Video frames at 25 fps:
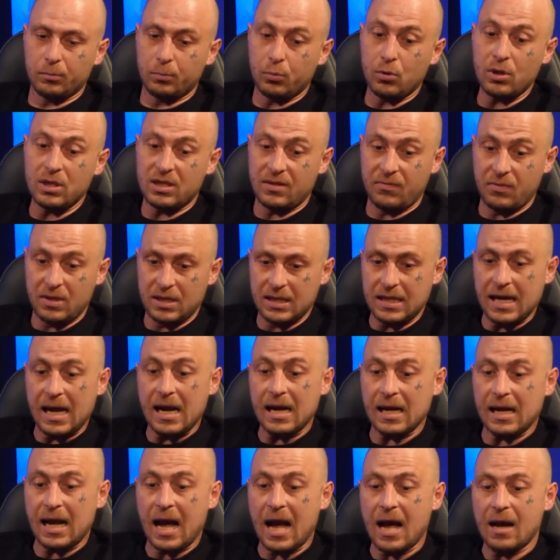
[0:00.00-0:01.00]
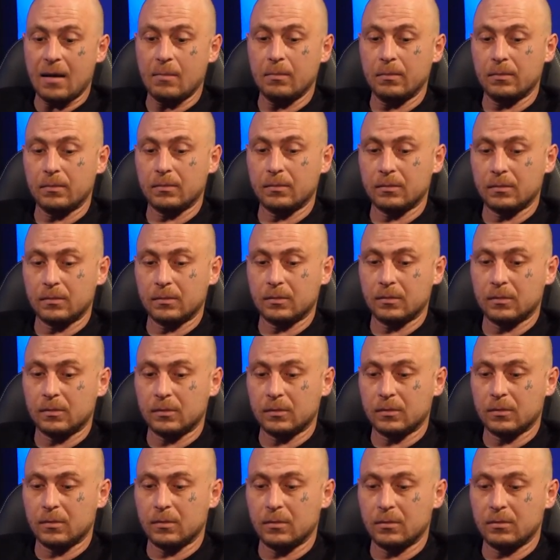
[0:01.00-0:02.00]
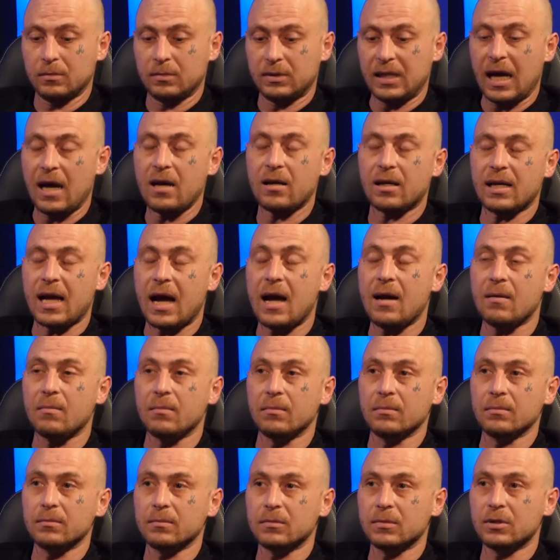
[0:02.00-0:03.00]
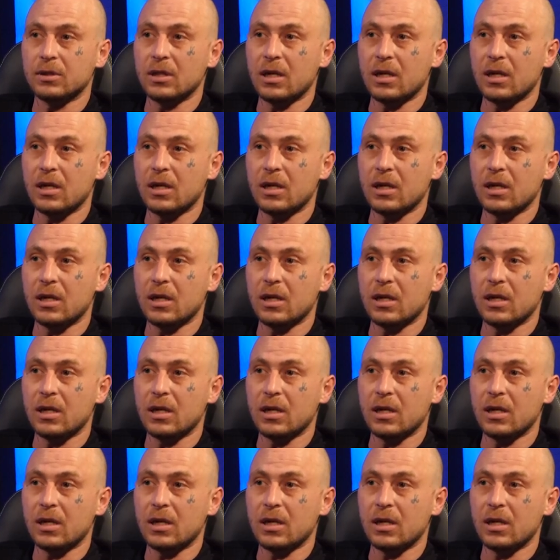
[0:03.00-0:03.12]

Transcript: boys, if he's gonna come, don't come.